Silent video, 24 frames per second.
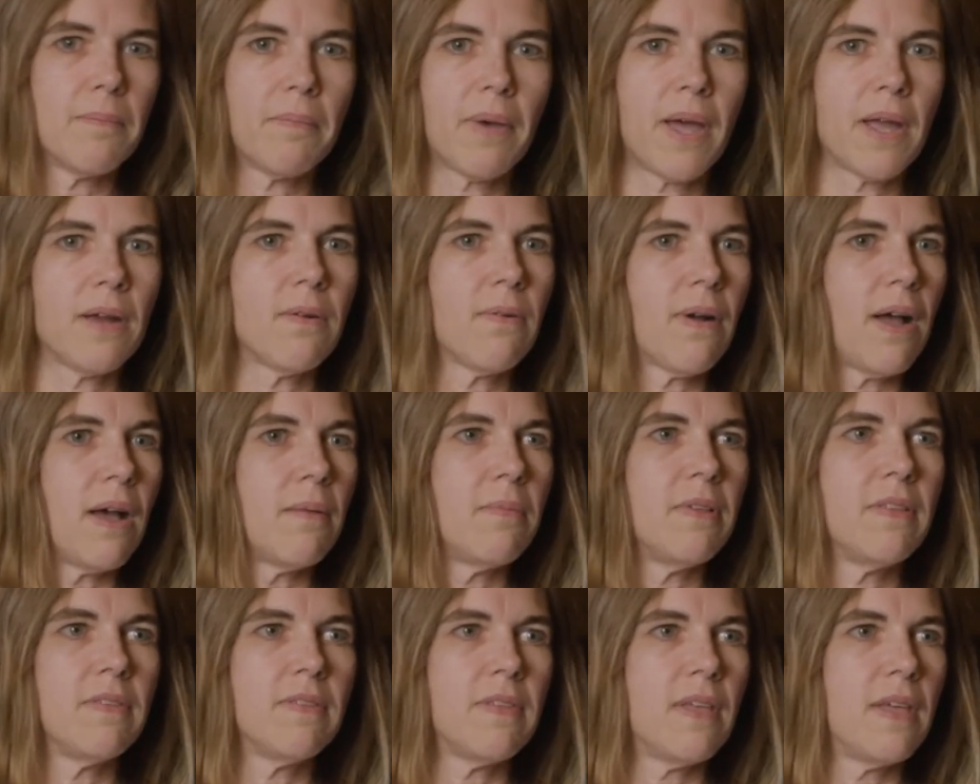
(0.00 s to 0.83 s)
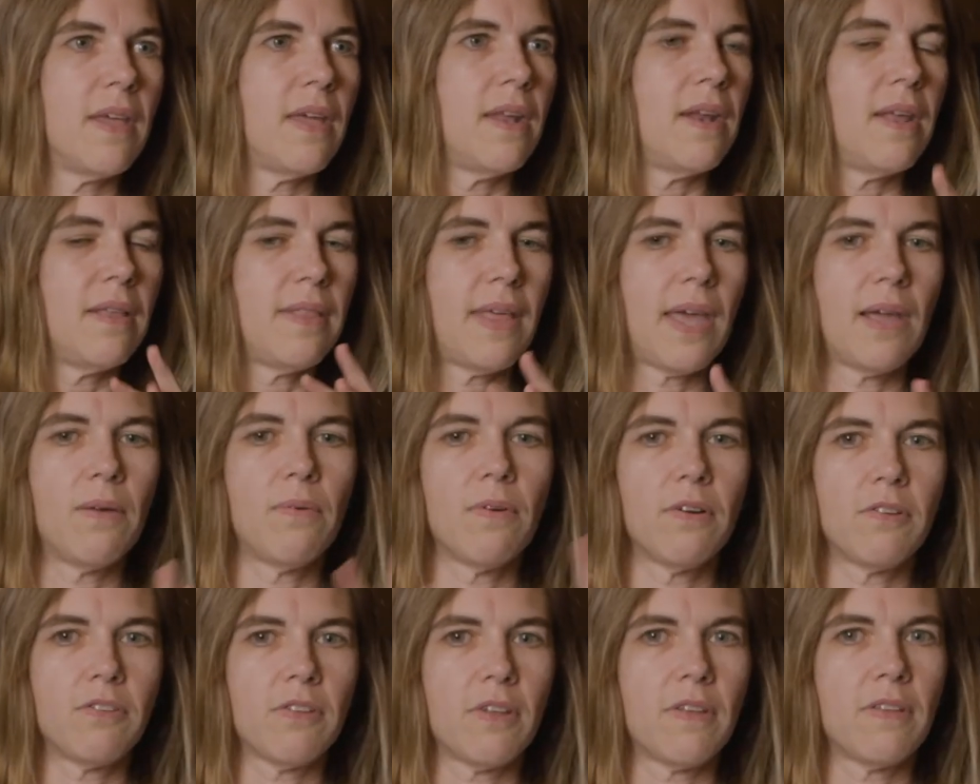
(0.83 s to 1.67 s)
Mike Robinson, they
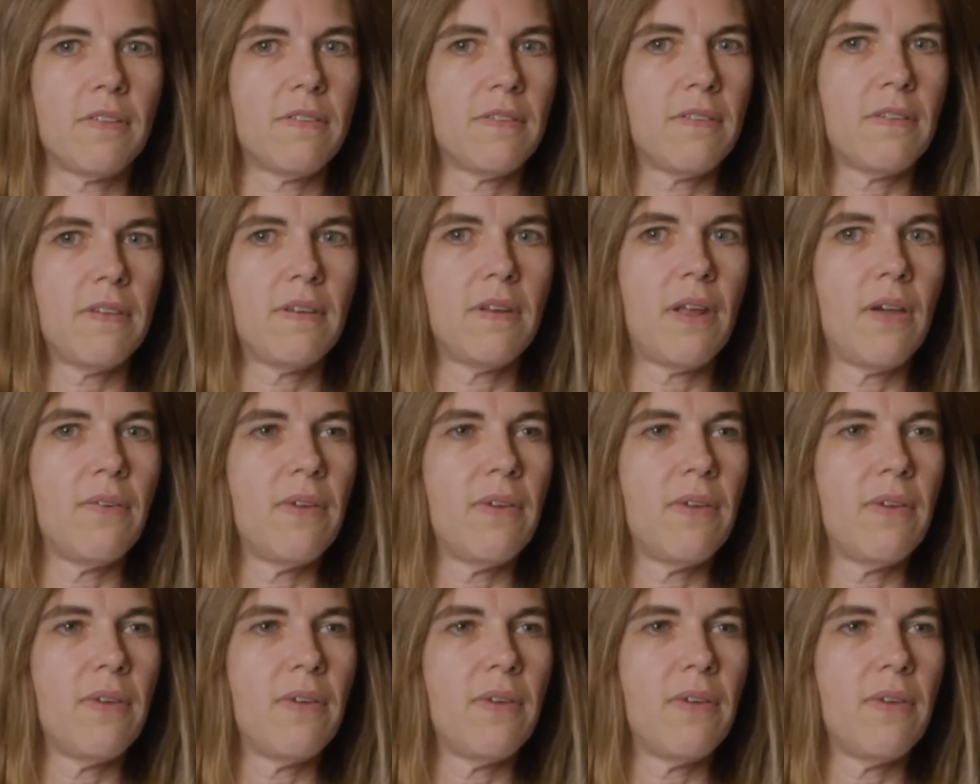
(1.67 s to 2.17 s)
were just,